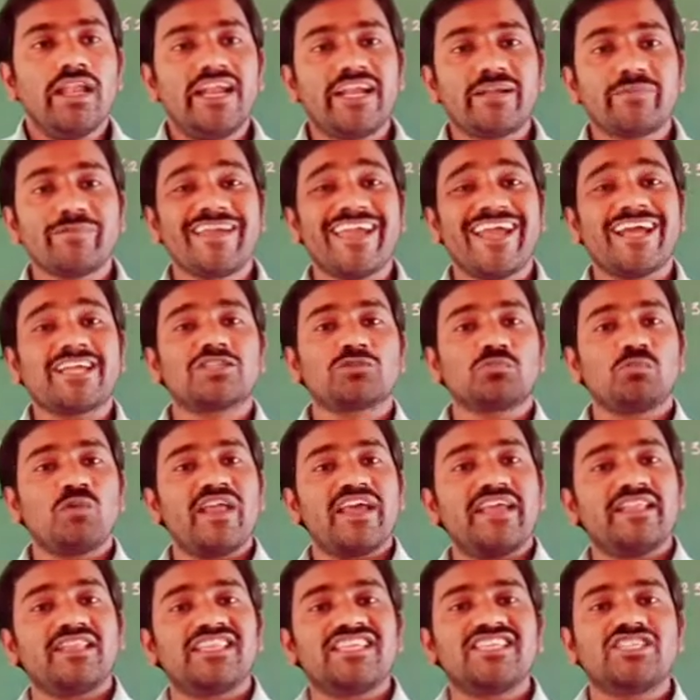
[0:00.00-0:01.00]
let me
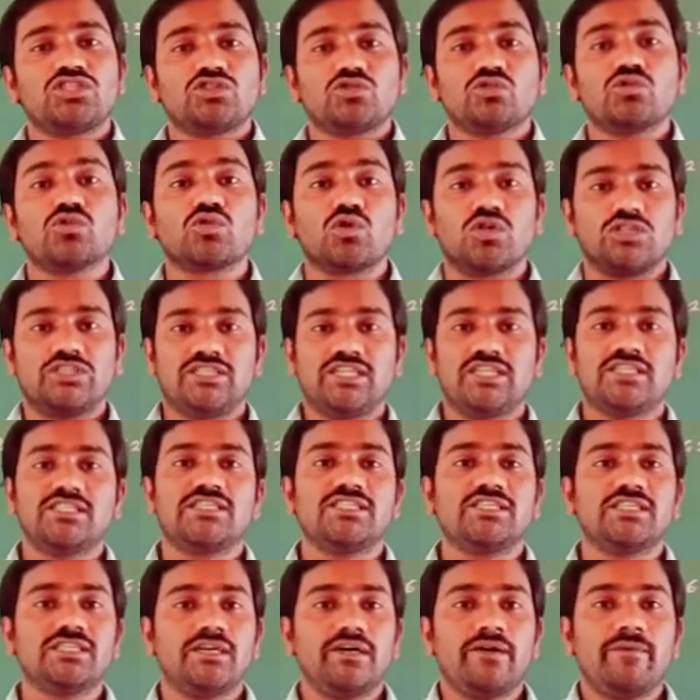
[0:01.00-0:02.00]
explain these 2
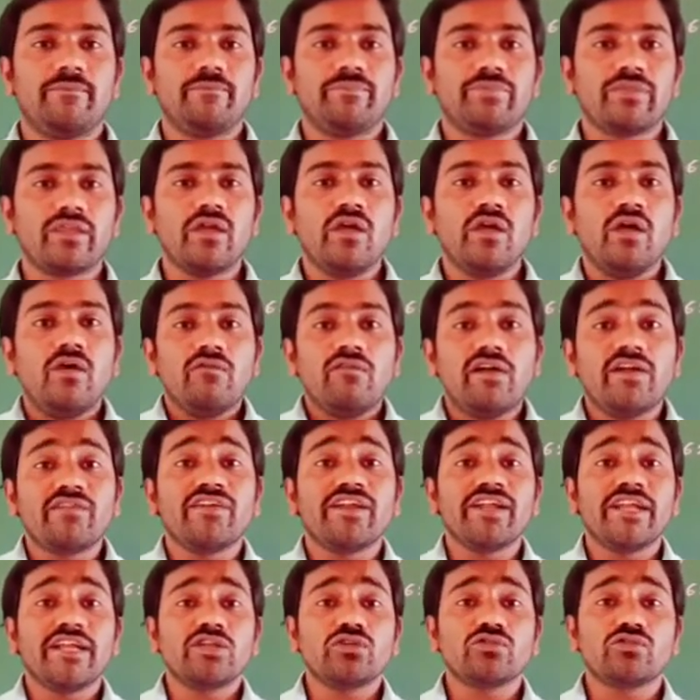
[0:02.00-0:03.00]
questions here. What we
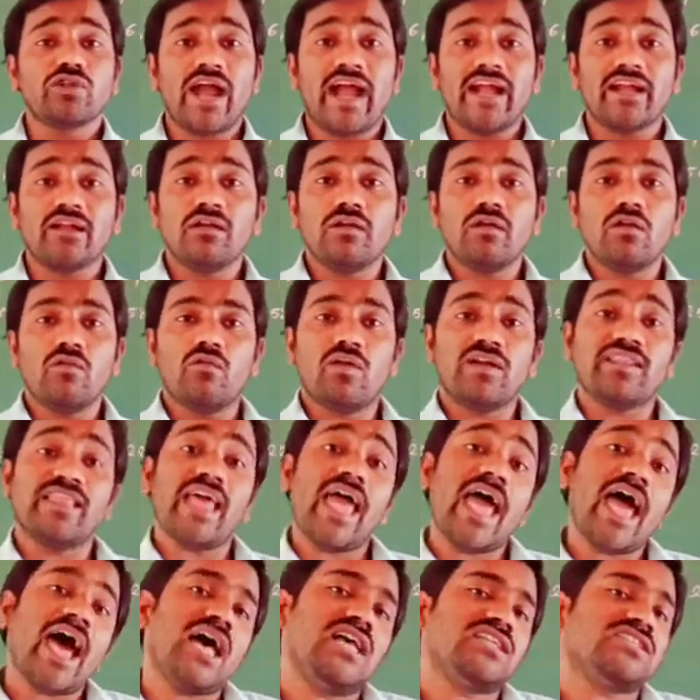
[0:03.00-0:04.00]
need to write, what they
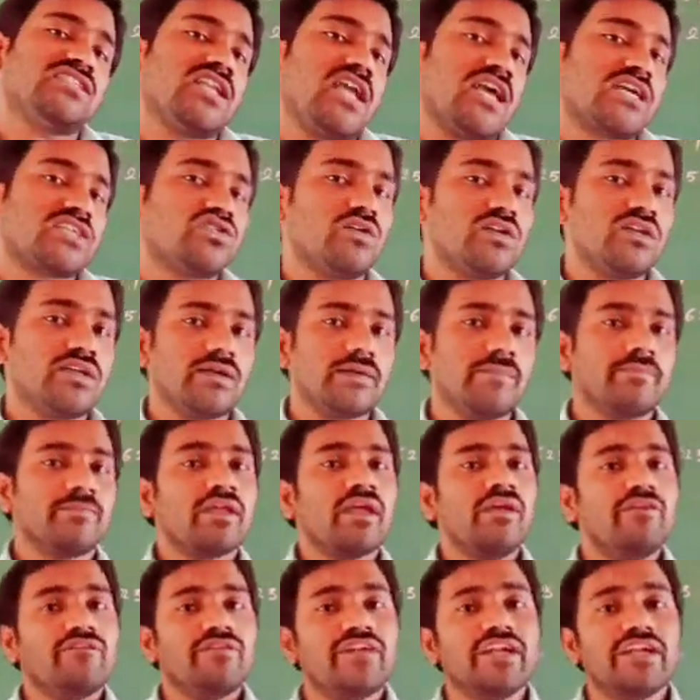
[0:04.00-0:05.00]
asked actually,
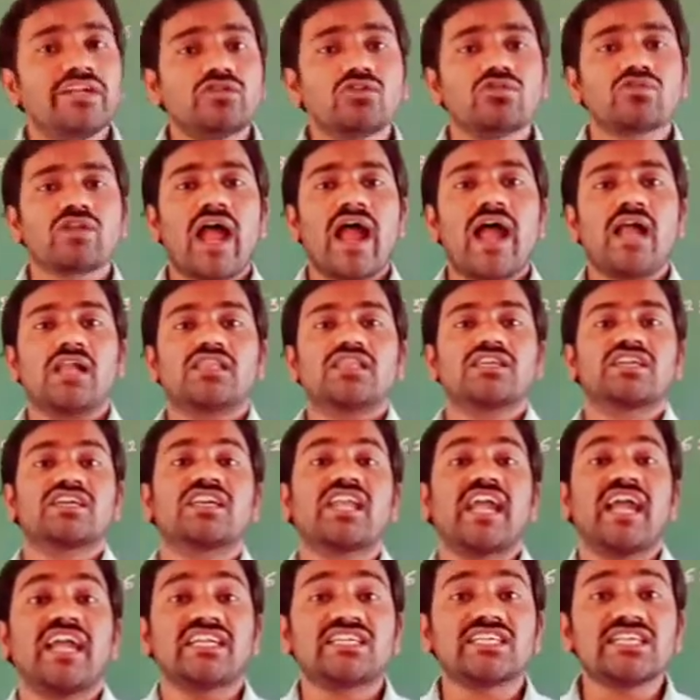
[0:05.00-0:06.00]
we need to write the
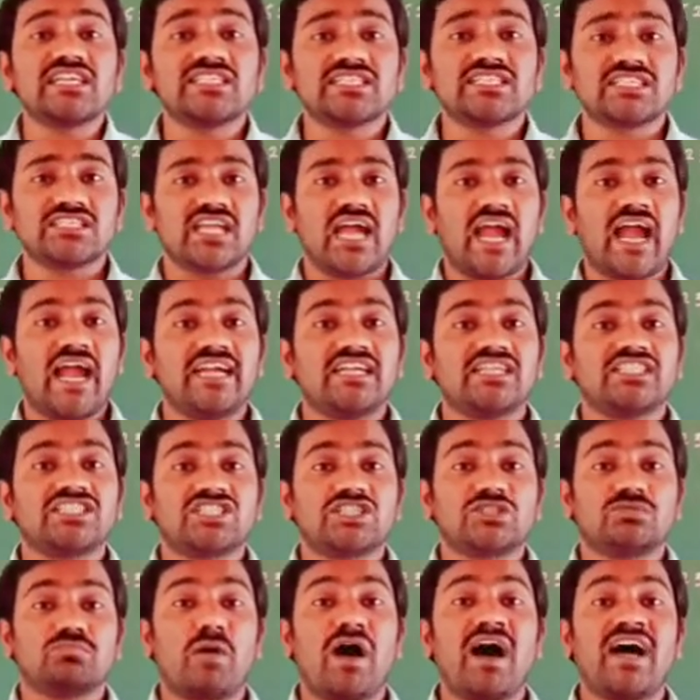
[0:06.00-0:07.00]
greatest and
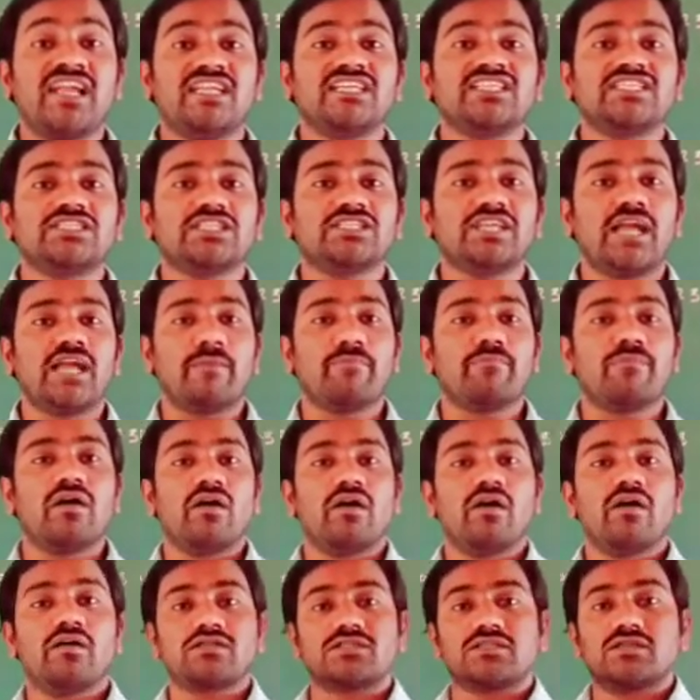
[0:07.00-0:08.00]
smallest
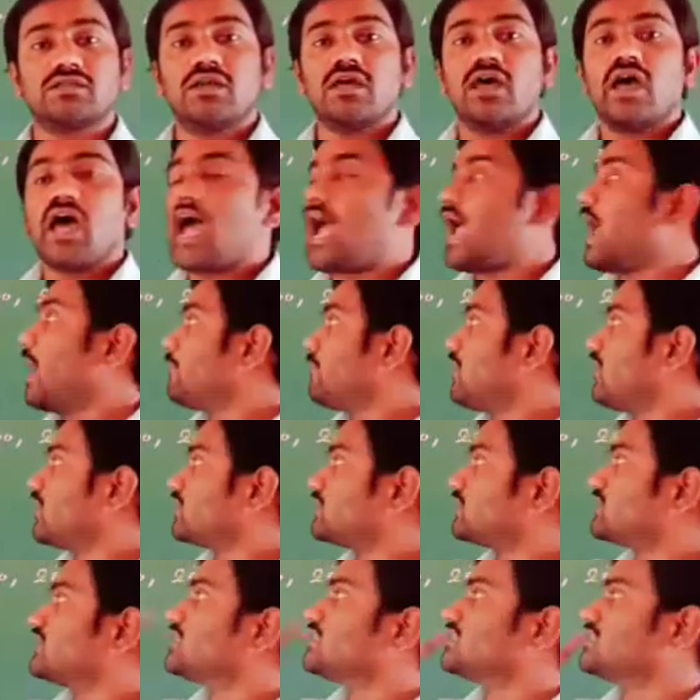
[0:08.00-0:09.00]
numbers
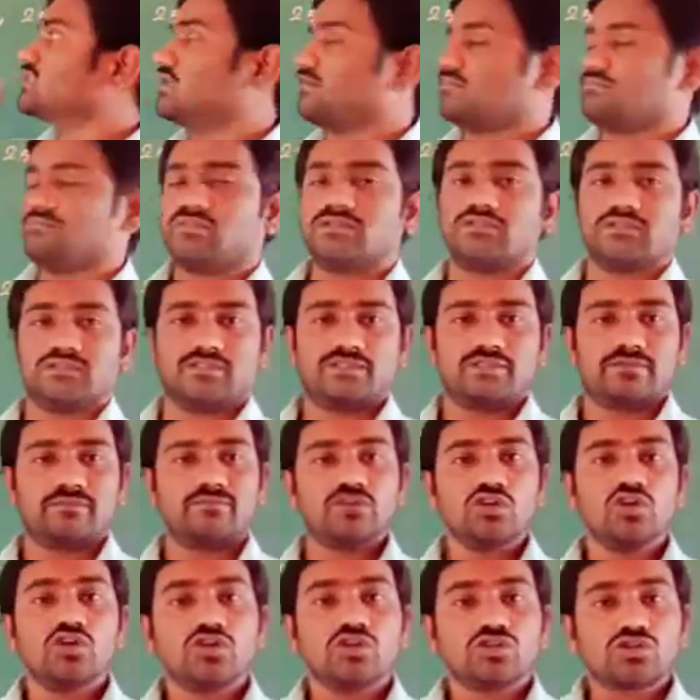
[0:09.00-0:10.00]
among these numbers.
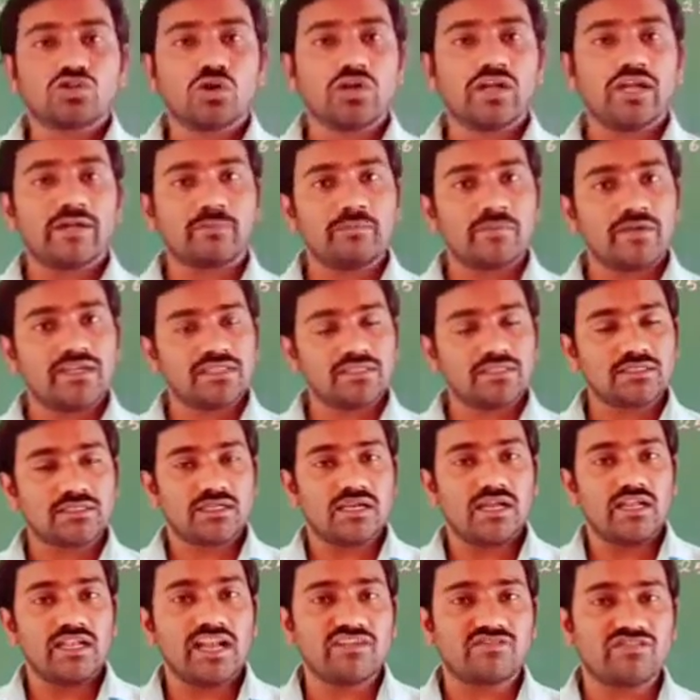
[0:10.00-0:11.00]
So let me
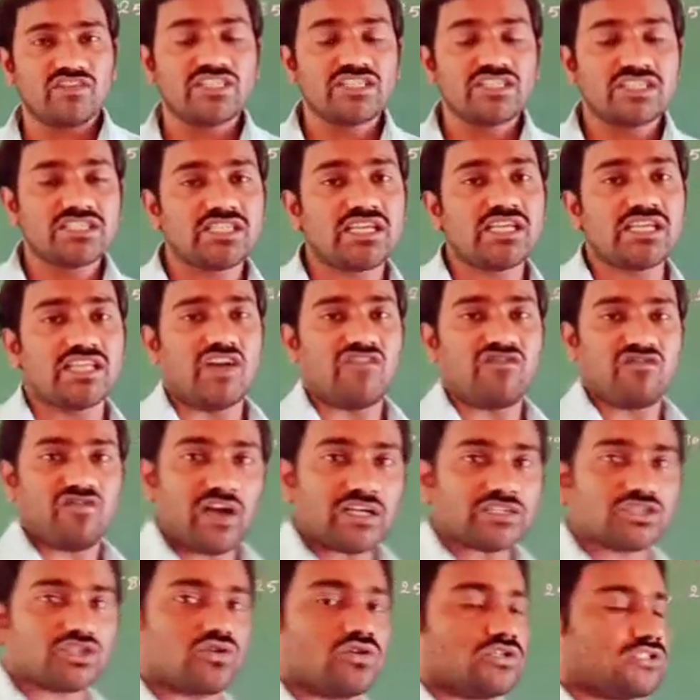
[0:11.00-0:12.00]
see the
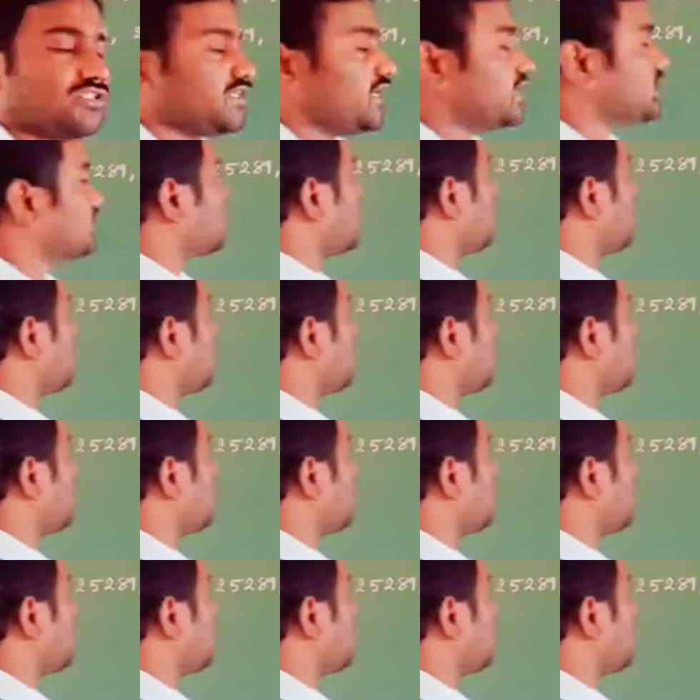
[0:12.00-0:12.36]
first question